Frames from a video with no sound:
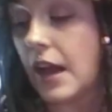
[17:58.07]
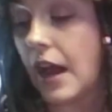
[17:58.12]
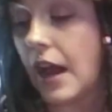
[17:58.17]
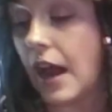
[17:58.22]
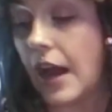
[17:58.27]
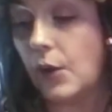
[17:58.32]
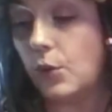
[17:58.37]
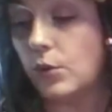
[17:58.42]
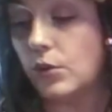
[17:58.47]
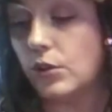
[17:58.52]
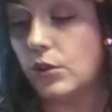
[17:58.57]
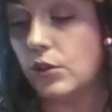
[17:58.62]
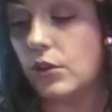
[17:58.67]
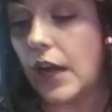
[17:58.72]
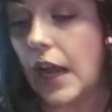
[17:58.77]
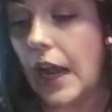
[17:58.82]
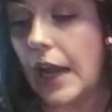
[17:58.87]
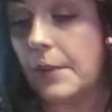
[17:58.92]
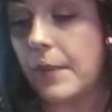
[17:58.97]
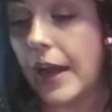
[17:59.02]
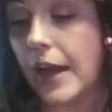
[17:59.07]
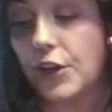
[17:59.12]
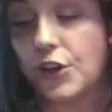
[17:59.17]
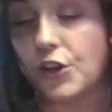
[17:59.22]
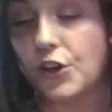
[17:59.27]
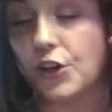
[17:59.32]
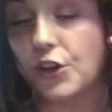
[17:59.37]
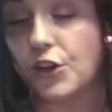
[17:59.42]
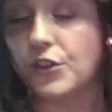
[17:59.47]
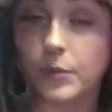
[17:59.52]
I
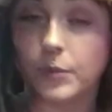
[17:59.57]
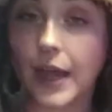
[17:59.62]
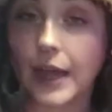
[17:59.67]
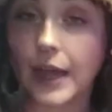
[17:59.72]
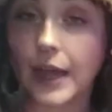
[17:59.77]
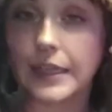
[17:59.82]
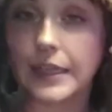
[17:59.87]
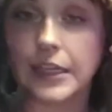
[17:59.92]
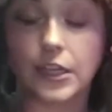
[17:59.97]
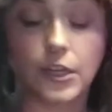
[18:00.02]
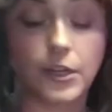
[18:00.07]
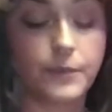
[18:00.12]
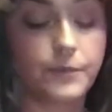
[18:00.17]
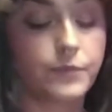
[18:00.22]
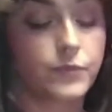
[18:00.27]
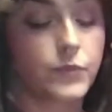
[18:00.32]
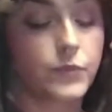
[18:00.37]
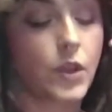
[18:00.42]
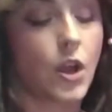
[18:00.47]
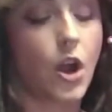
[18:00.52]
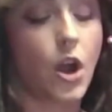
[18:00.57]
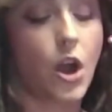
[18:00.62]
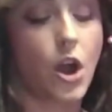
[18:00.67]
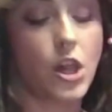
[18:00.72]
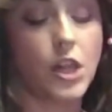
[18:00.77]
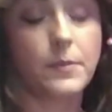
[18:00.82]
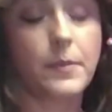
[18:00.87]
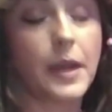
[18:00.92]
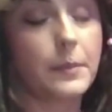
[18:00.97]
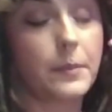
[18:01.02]
microneedle back here.
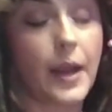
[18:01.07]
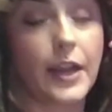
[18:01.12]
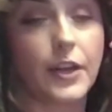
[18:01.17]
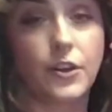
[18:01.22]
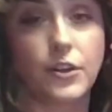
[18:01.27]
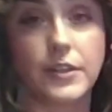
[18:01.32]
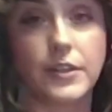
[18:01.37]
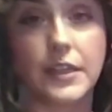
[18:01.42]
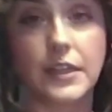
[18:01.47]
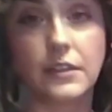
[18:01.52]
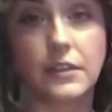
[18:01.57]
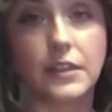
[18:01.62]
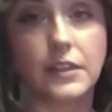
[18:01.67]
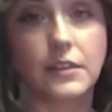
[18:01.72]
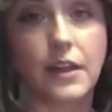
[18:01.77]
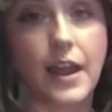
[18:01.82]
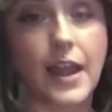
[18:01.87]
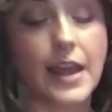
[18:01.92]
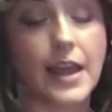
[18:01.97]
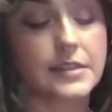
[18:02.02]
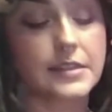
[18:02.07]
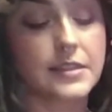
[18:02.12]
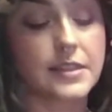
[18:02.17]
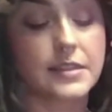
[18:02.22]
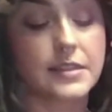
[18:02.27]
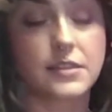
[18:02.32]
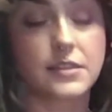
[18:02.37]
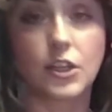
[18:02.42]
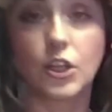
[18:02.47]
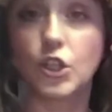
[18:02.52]
All of my microneedling clients,
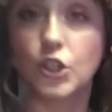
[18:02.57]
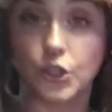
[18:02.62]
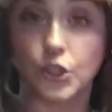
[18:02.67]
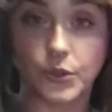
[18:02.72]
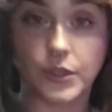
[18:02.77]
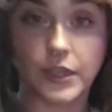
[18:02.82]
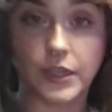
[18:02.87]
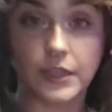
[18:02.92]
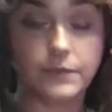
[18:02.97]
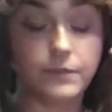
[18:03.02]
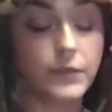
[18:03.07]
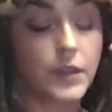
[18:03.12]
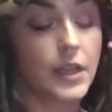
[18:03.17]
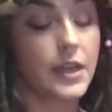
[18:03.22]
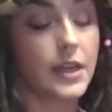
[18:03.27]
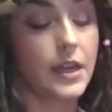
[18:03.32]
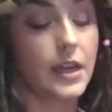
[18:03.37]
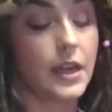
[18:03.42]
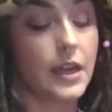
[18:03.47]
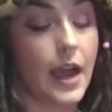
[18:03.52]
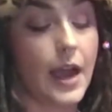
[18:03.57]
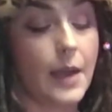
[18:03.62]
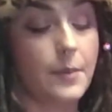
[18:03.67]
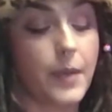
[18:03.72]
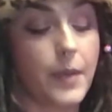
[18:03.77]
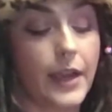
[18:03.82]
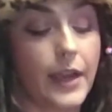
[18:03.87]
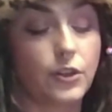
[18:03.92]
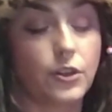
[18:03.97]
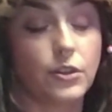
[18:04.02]
this is included. I
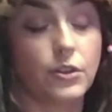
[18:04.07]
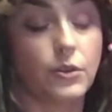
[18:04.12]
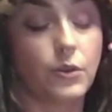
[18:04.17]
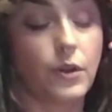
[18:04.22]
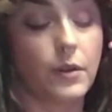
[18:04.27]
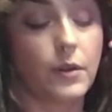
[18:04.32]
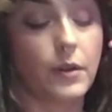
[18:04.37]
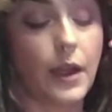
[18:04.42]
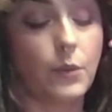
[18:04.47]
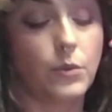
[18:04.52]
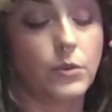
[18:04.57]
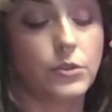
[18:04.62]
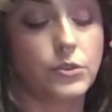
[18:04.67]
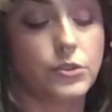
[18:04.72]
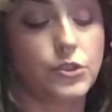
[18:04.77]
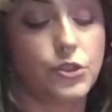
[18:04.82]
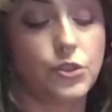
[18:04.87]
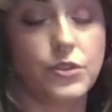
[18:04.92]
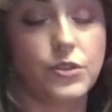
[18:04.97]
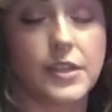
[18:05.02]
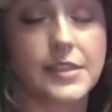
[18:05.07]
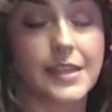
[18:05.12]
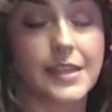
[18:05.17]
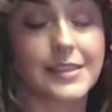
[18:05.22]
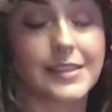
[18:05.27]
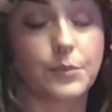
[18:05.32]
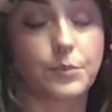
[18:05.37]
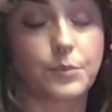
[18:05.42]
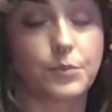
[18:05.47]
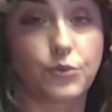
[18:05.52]
will do
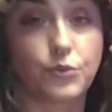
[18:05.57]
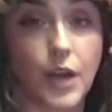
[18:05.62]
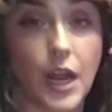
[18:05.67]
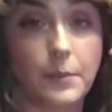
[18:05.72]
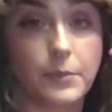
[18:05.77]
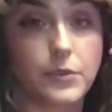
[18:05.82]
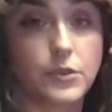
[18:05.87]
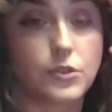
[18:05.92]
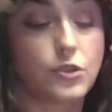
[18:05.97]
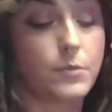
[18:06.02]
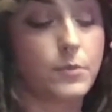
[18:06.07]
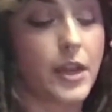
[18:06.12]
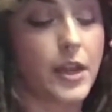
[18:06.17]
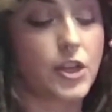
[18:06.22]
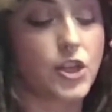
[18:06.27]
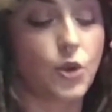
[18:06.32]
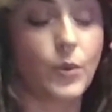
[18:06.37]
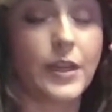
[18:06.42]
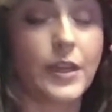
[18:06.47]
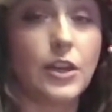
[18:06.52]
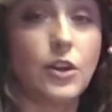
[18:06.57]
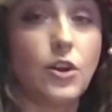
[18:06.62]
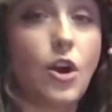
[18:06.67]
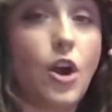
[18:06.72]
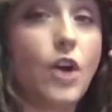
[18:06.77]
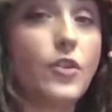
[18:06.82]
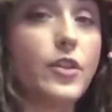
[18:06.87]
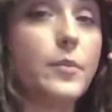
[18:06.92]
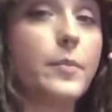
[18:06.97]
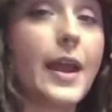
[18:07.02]
as a prep to make sure we kill
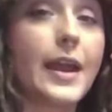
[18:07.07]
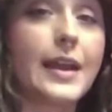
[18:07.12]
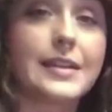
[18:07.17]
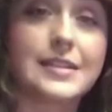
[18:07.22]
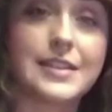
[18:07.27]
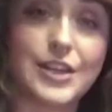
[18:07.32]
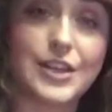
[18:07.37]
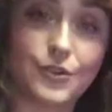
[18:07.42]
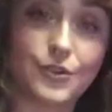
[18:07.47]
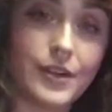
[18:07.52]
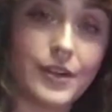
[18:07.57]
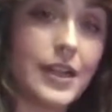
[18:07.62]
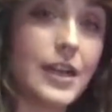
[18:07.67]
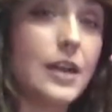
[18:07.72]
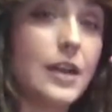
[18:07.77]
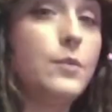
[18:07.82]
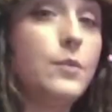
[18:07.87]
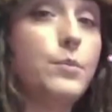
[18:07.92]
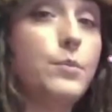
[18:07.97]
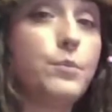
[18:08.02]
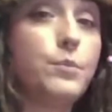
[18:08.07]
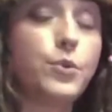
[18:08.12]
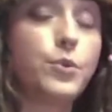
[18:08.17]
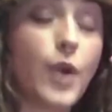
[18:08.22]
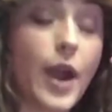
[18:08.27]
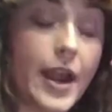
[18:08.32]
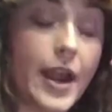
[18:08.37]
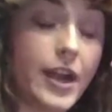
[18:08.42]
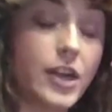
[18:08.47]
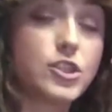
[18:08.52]
all the bacteria
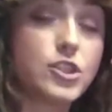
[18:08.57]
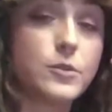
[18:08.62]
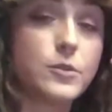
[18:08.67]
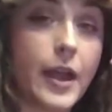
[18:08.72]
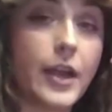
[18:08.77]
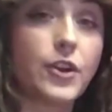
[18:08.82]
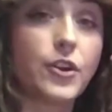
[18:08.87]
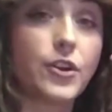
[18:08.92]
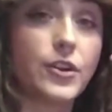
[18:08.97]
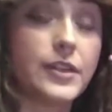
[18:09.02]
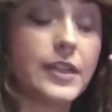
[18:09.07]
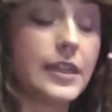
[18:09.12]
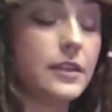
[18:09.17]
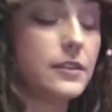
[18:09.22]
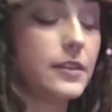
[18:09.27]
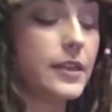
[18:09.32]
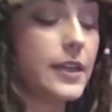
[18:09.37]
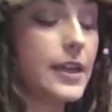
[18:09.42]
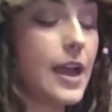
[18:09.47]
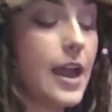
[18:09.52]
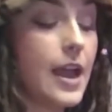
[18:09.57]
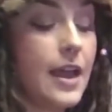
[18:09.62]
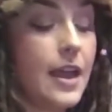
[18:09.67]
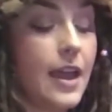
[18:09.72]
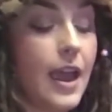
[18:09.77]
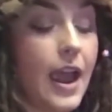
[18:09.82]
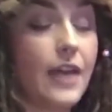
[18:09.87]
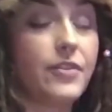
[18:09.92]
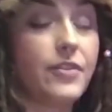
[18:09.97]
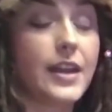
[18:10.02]
prior to
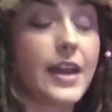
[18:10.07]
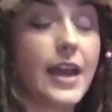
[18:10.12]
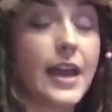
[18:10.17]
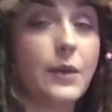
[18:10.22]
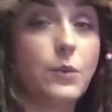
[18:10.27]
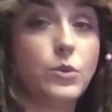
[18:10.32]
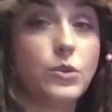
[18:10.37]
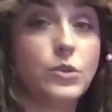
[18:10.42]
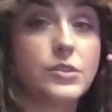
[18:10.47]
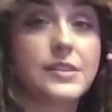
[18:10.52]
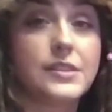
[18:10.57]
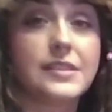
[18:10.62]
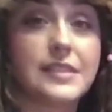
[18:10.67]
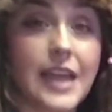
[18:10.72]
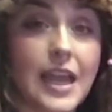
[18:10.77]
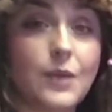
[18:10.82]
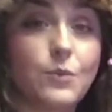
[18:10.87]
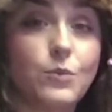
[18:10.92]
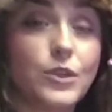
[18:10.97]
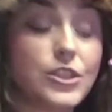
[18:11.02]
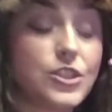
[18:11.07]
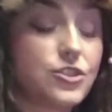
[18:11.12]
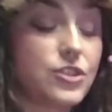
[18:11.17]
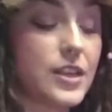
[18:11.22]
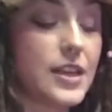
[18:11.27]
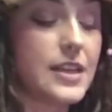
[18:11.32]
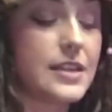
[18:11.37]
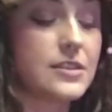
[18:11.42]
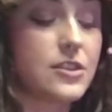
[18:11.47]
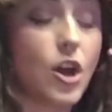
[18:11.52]
microneedling, and then I will sandwich
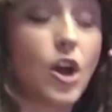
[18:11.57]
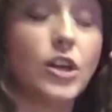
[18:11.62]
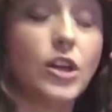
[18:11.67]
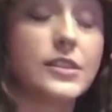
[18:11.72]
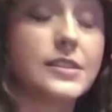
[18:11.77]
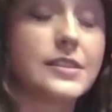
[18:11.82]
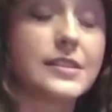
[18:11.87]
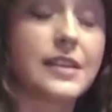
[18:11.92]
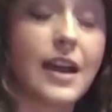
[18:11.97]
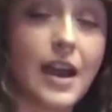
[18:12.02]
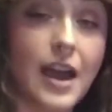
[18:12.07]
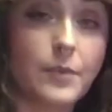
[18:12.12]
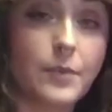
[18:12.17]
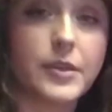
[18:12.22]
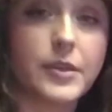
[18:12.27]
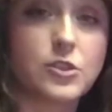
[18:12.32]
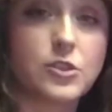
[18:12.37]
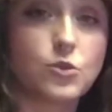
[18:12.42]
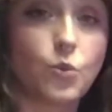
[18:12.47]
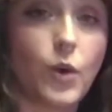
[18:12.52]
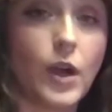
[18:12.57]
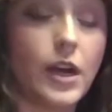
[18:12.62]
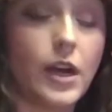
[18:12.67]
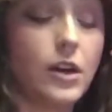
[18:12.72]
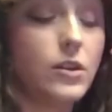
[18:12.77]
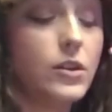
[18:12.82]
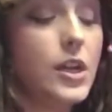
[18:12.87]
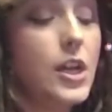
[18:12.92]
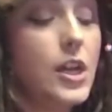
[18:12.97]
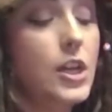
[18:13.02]
this on top as
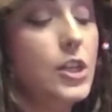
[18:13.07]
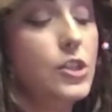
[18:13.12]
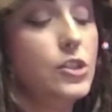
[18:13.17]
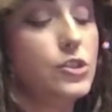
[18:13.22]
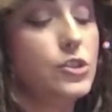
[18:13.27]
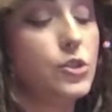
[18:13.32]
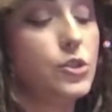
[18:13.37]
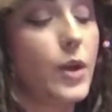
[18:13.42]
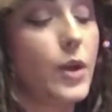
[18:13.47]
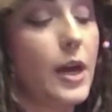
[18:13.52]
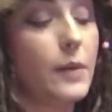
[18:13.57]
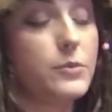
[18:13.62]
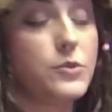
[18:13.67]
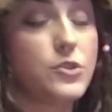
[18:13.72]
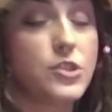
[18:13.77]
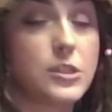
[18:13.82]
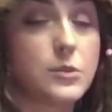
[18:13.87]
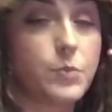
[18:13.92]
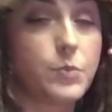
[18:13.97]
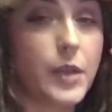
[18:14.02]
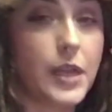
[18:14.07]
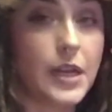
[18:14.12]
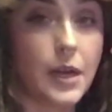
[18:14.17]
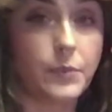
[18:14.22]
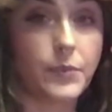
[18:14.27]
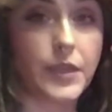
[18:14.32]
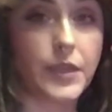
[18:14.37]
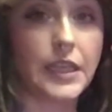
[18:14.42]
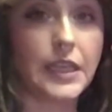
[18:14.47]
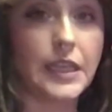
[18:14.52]
well to help to speed
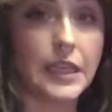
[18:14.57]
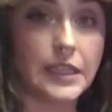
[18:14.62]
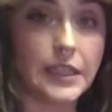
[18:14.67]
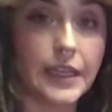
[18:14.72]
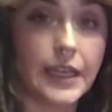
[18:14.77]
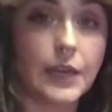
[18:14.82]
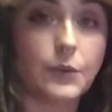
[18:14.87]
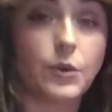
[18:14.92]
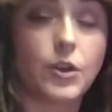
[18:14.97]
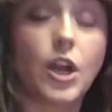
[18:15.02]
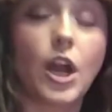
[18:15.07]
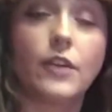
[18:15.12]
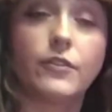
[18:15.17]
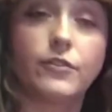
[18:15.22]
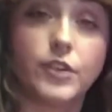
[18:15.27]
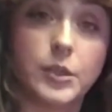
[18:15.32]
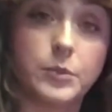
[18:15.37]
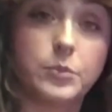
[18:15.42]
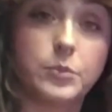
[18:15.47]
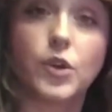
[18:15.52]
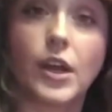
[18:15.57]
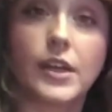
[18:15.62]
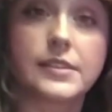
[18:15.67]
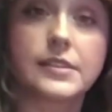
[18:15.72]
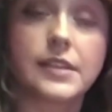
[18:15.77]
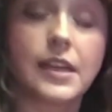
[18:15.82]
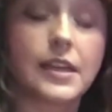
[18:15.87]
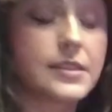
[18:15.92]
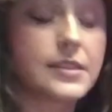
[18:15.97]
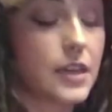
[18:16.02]
up the healing and recovery
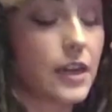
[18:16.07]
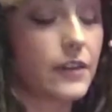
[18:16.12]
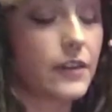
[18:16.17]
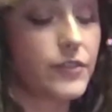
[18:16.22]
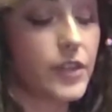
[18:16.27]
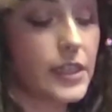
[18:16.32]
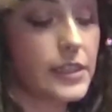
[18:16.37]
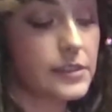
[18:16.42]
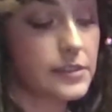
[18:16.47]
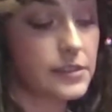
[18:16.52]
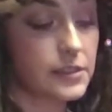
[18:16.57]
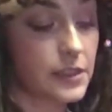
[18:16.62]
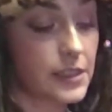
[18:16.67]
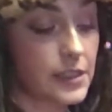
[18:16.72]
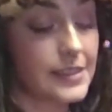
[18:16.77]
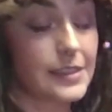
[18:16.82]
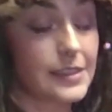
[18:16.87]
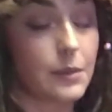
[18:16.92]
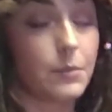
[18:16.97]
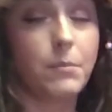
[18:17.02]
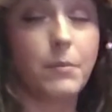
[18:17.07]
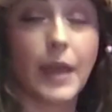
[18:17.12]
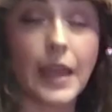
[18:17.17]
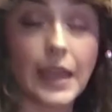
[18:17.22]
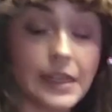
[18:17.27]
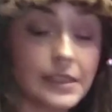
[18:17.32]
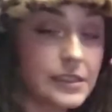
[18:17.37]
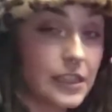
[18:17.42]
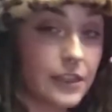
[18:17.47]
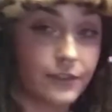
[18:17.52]
process of this, because it's
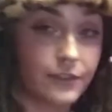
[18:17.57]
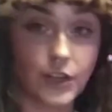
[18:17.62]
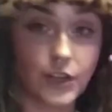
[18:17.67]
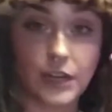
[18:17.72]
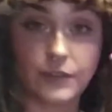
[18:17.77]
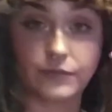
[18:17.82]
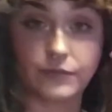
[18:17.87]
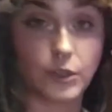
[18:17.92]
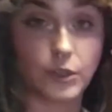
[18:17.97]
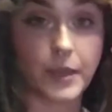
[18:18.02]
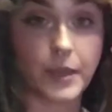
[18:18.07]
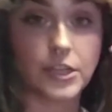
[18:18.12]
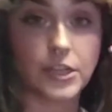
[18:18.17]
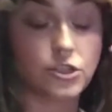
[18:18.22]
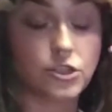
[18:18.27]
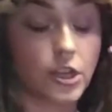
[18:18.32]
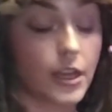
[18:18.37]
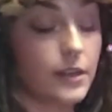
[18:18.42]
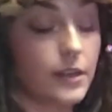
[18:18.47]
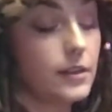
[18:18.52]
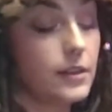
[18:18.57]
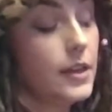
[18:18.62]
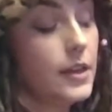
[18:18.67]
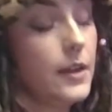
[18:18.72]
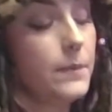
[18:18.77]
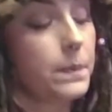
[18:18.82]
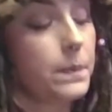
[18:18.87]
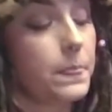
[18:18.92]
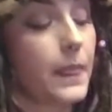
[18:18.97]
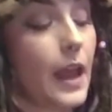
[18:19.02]
amazing for inflammation.
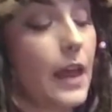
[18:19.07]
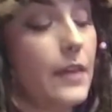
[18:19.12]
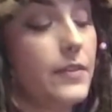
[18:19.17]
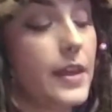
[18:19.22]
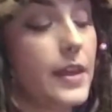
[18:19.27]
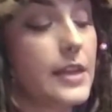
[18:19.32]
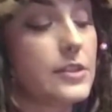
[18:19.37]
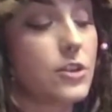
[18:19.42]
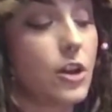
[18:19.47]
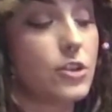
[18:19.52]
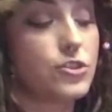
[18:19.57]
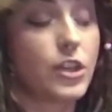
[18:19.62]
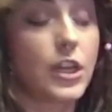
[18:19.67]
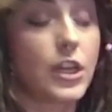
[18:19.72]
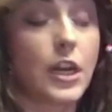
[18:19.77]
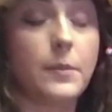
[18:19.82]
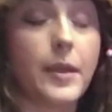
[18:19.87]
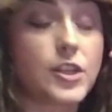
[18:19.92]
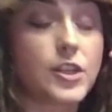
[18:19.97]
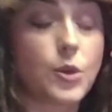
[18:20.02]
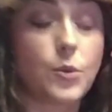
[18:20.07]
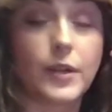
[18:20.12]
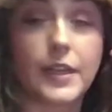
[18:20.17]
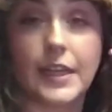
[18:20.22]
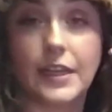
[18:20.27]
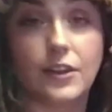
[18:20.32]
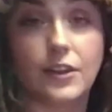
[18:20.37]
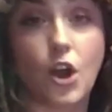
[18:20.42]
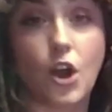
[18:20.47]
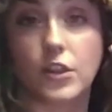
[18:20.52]
And then it's also going to make sure we're
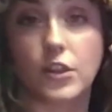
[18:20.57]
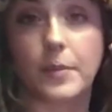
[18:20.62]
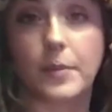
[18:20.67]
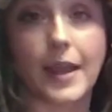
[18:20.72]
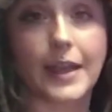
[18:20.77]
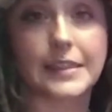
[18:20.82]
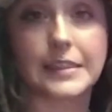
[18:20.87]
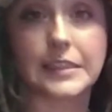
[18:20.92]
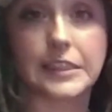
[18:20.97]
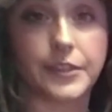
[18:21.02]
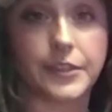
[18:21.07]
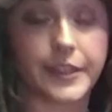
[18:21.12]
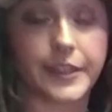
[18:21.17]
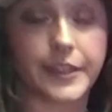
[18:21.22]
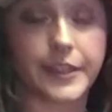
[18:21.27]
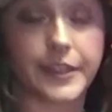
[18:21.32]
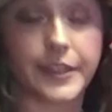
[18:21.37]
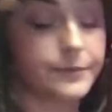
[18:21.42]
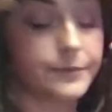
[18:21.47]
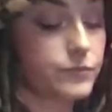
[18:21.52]
killing all the bacteria.